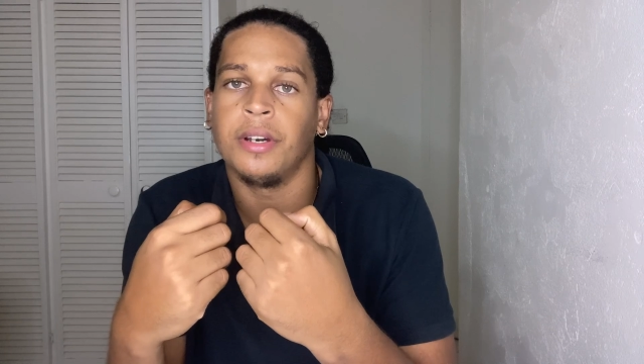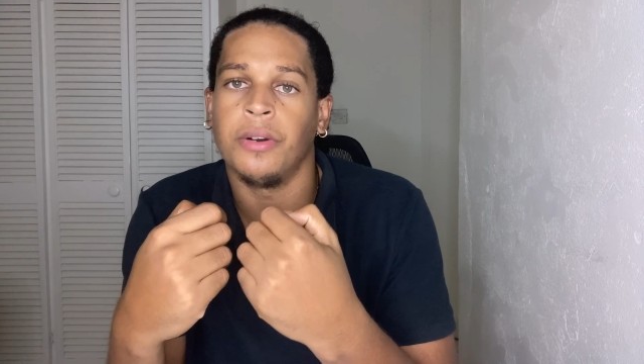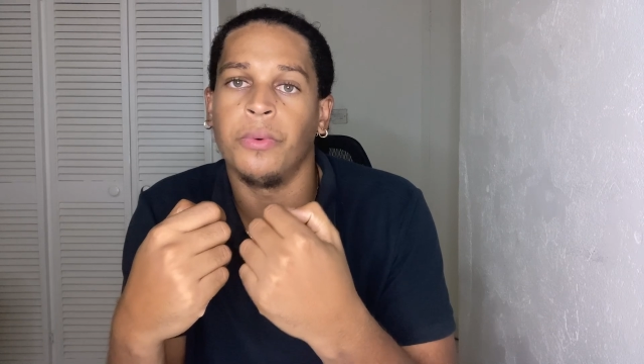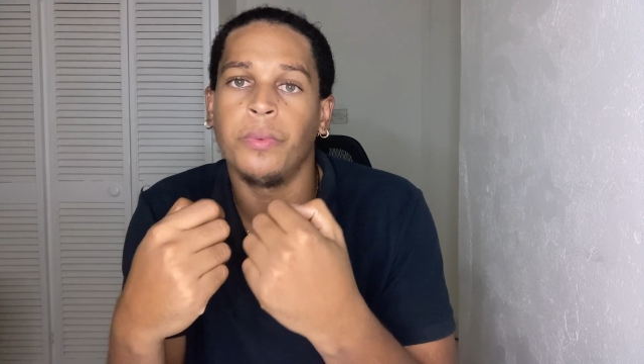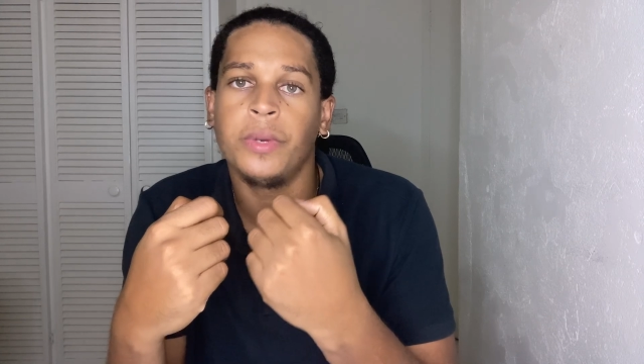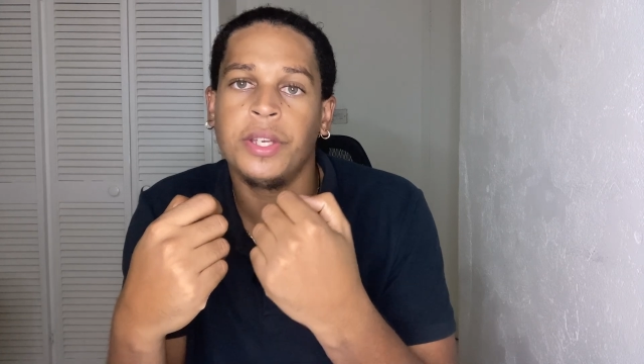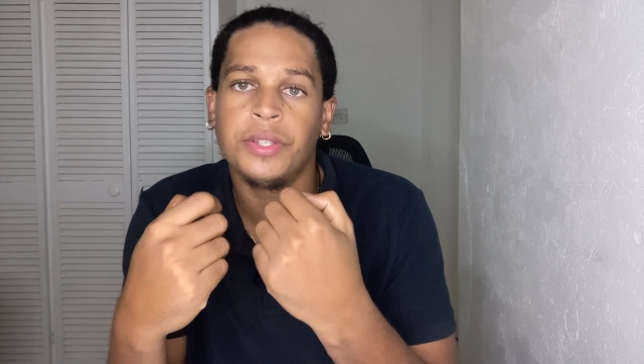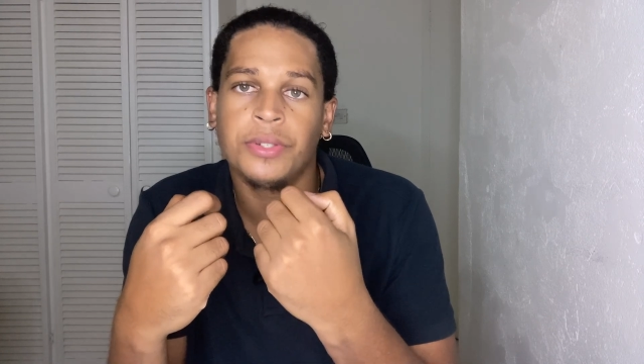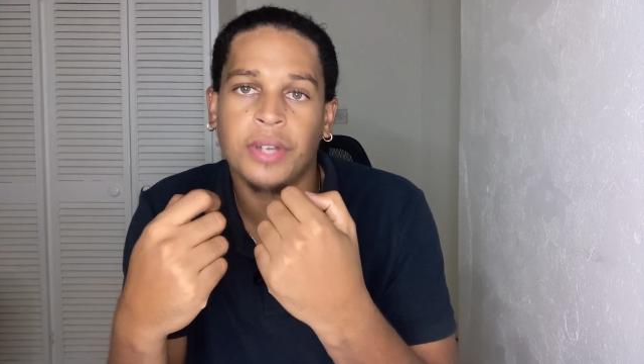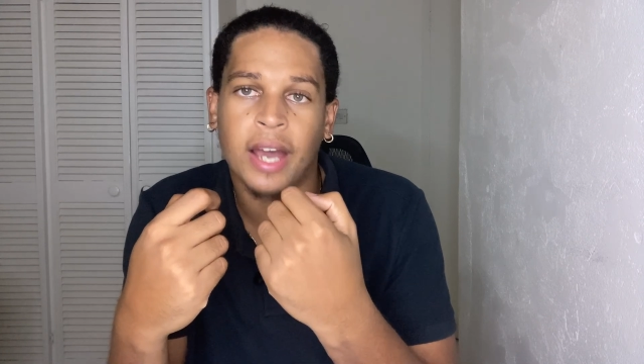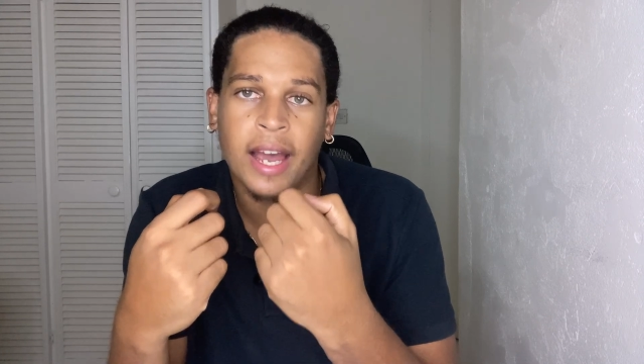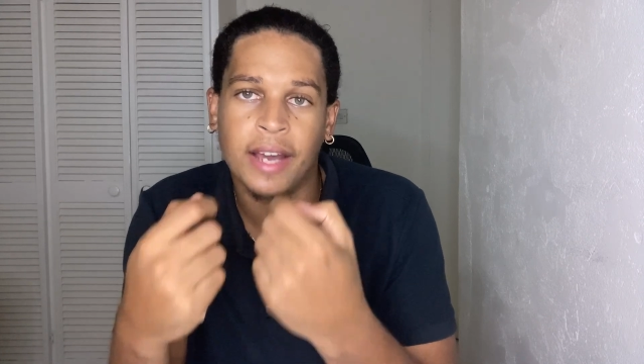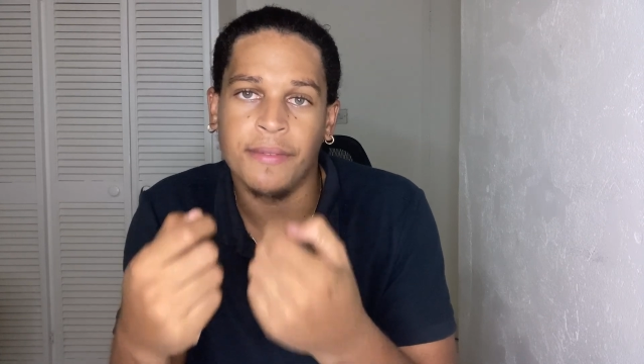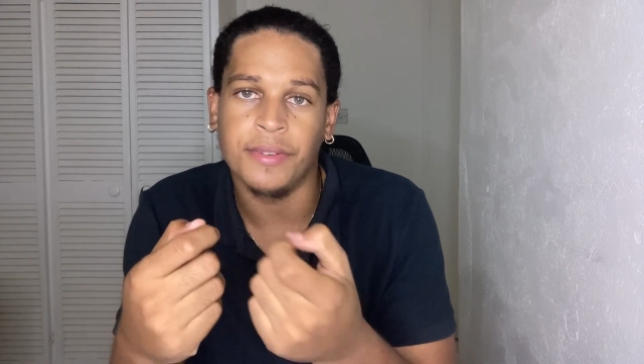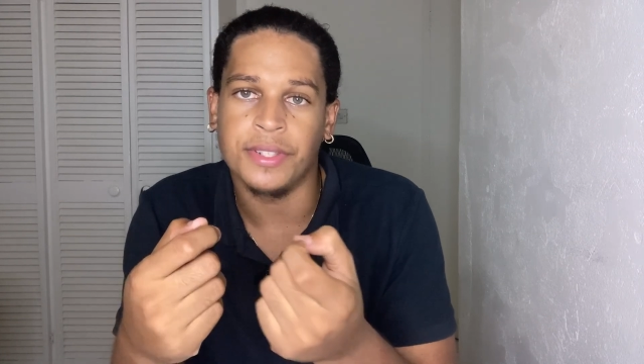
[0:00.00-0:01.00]
a way to
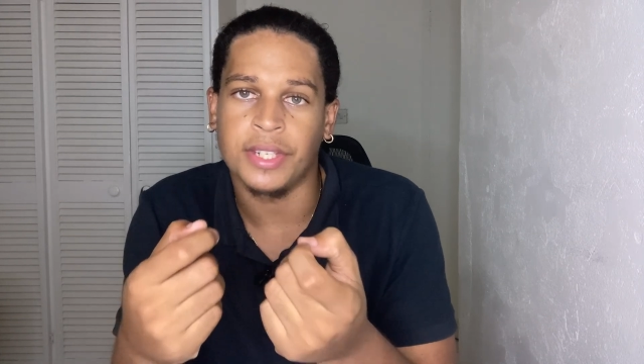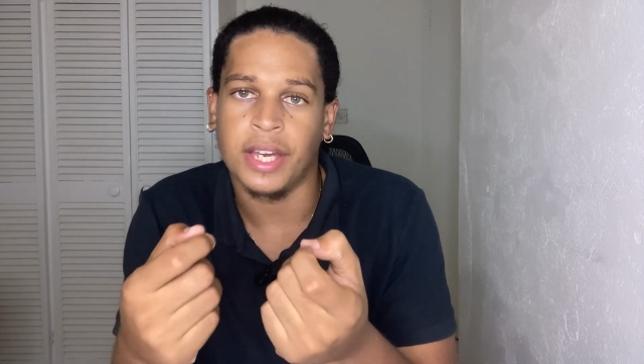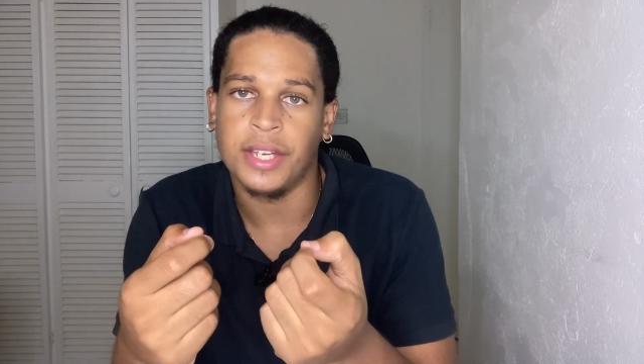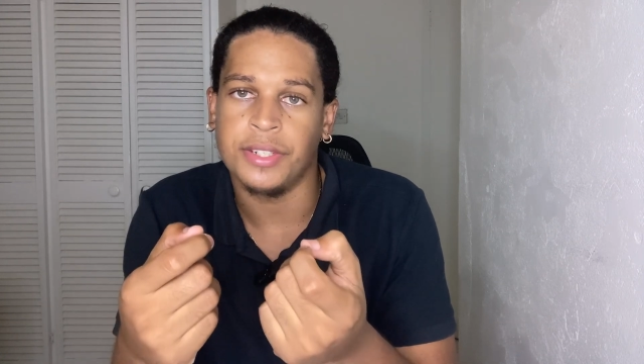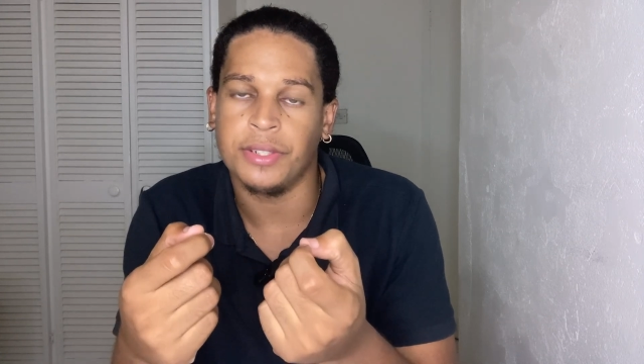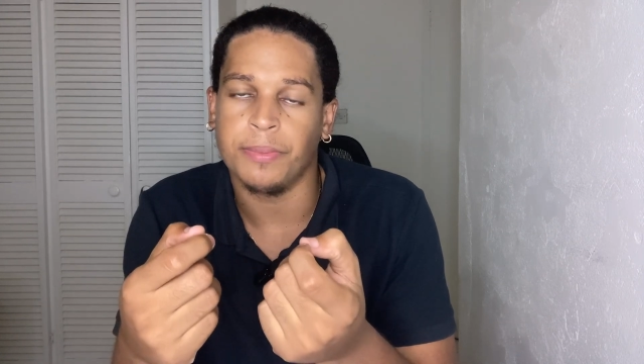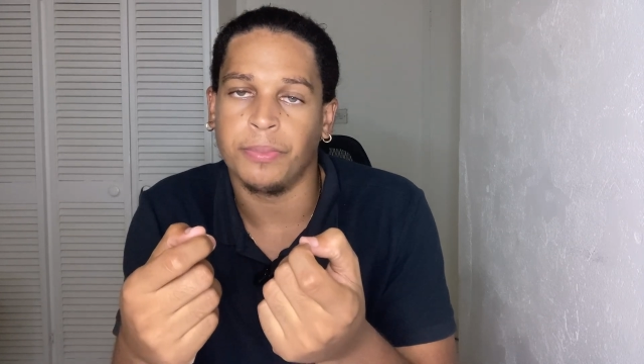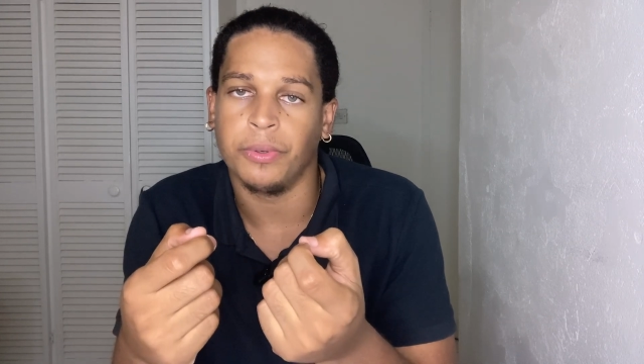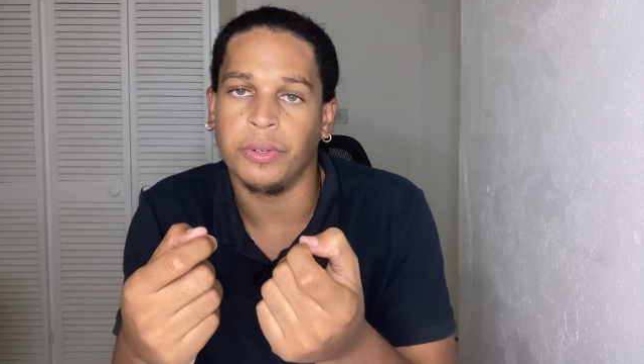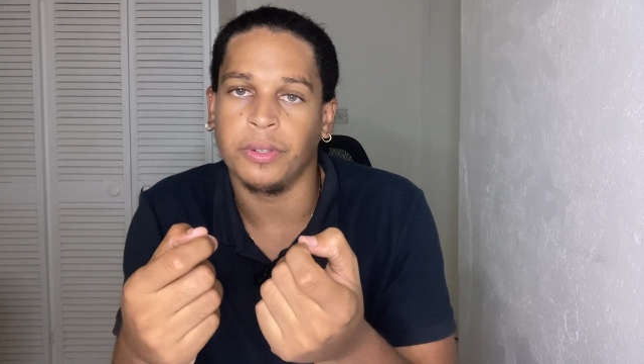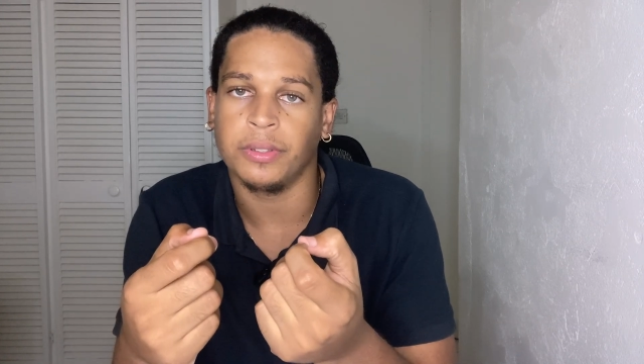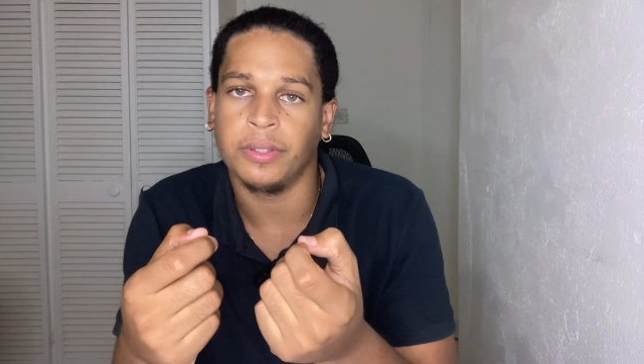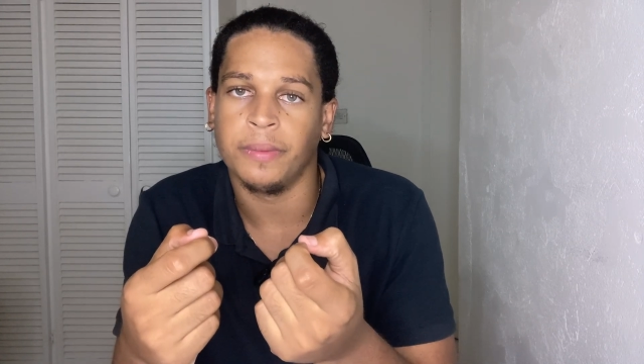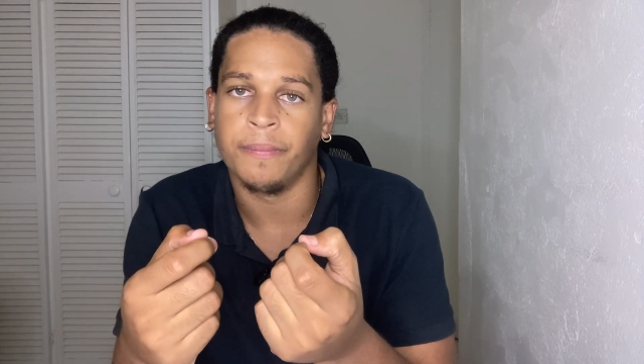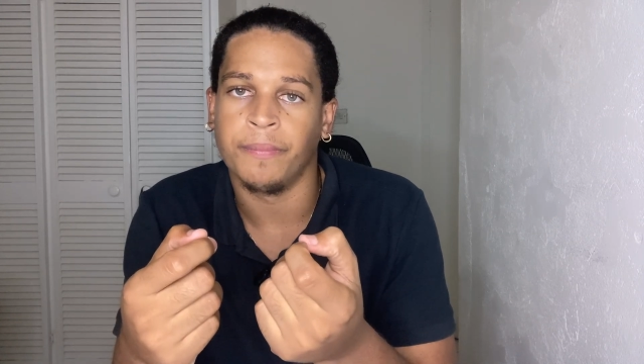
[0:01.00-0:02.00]
advertise the
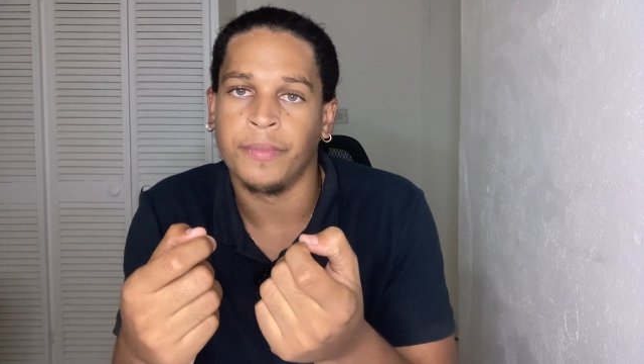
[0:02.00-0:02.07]
product.